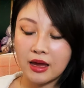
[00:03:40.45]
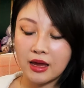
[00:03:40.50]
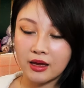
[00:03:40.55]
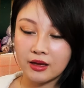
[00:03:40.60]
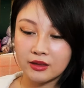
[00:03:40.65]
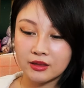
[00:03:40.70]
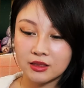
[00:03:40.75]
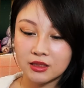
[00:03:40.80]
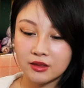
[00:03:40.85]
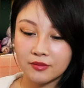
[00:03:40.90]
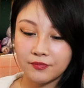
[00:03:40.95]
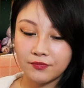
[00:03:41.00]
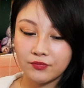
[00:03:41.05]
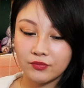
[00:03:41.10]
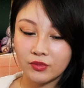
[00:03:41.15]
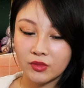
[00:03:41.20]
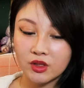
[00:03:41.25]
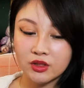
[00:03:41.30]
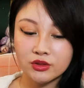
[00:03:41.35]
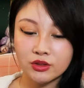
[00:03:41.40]
And
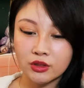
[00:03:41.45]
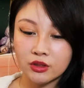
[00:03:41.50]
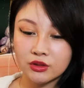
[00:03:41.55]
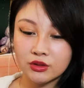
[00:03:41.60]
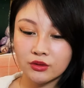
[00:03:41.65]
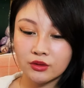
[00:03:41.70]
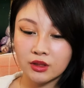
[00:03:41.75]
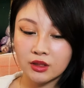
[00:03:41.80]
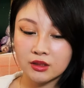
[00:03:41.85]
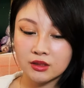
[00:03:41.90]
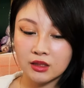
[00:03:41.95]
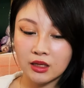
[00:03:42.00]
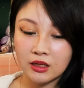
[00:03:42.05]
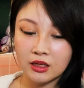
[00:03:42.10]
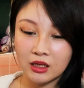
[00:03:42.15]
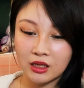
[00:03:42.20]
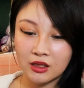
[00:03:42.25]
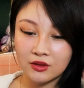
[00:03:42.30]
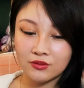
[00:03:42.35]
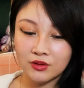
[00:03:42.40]
these are also things
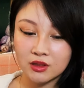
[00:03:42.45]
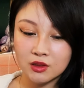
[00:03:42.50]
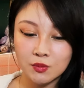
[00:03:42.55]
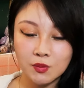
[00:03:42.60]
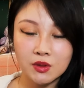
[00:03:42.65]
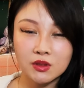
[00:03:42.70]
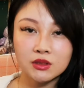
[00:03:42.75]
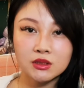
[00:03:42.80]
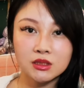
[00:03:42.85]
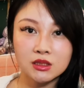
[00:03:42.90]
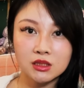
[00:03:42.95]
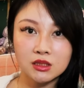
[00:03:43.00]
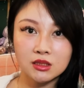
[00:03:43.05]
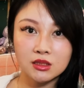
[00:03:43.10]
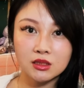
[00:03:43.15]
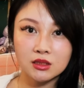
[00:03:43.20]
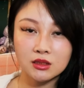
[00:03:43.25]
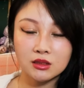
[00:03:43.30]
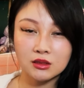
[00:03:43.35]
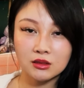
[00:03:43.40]
that I've
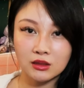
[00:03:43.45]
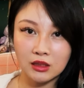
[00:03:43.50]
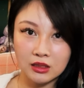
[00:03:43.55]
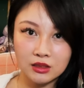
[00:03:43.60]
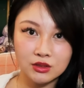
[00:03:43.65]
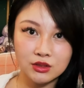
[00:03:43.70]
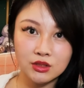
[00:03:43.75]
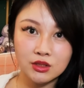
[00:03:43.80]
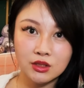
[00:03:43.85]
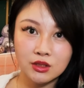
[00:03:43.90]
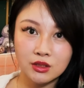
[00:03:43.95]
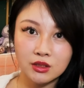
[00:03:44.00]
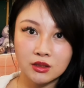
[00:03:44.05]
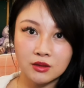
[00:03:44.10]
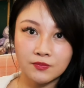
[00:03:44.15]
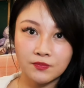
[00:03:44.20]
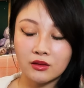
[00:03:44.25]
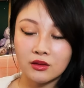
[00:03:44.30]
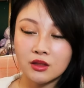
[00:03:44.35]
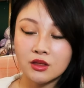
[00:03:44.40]
experienced last
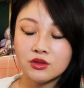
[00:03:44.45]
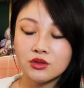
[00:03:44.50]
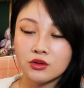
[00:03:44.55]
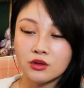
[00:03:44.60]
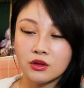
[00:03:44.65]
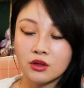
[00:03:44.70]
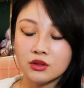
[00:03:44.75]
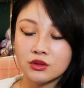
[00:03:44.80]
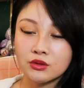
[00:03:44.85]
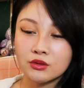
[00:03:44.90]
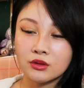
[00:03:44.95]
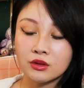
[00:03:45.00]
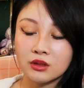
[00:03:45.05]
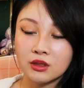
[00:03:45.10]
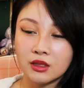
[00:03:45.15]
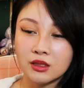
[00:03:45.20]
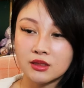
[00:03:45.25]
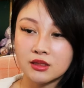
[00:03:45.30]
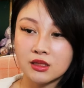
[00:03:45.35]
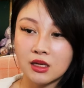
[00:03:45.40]
year. And these are also the
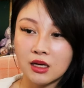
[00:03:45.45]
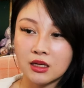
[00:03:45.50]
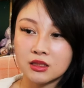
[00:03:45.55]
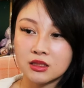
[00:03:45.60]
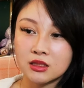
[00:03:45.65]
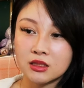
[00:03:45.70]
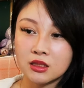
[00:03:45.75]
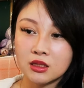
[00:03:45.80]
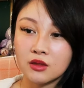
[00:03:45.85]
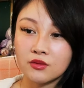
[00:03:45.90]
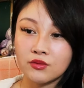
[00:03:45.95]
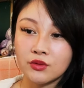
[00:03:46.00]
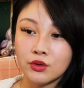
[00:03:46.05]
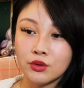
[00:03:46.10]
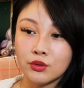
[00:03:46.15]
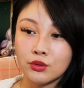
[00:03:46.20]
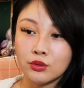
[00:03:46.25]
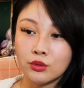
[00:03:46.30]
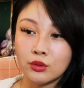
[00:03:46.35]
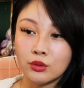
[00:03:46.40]
things that give
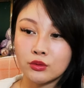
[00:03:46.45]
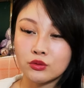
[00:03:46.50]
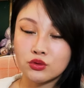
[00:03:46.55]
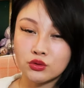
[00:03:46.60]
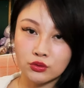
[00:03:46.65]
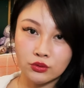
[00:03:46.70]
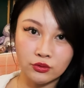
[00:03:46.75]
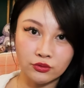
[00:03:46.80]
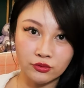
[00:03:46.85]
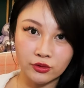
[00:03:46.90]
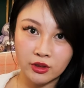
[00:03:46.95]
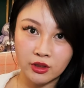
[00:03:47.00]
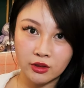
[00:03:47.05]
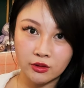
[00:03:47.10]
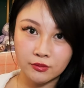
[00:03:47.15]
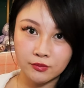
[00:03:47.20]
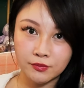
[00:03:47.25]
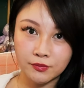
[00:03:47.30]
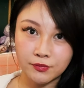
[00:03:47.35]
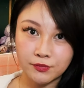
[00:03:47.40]
you true
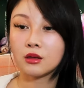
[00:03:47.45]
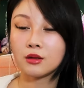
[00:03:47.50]
freedom.